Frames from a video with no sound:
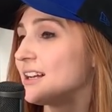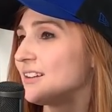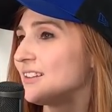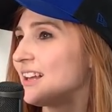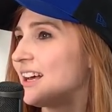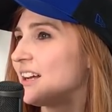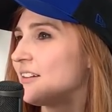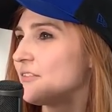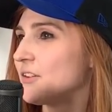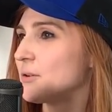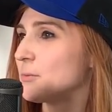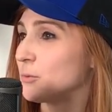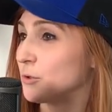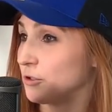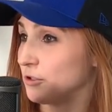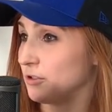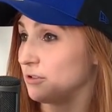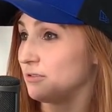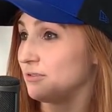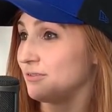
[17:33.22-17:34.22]
and a lot of it
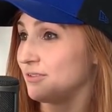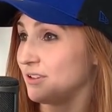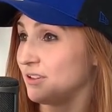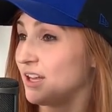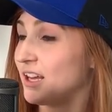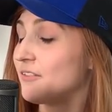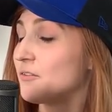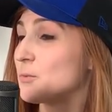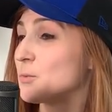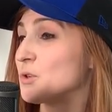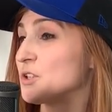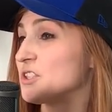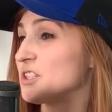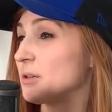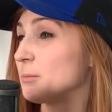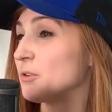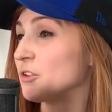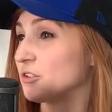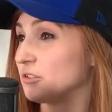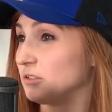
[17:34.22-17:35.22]
were a lot of them were
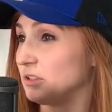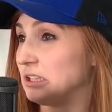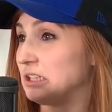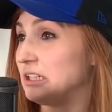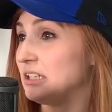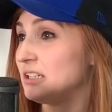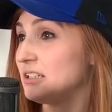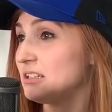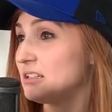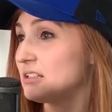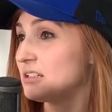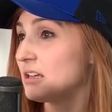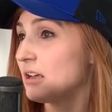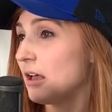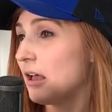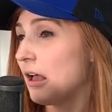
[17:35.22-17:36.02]
similar leads.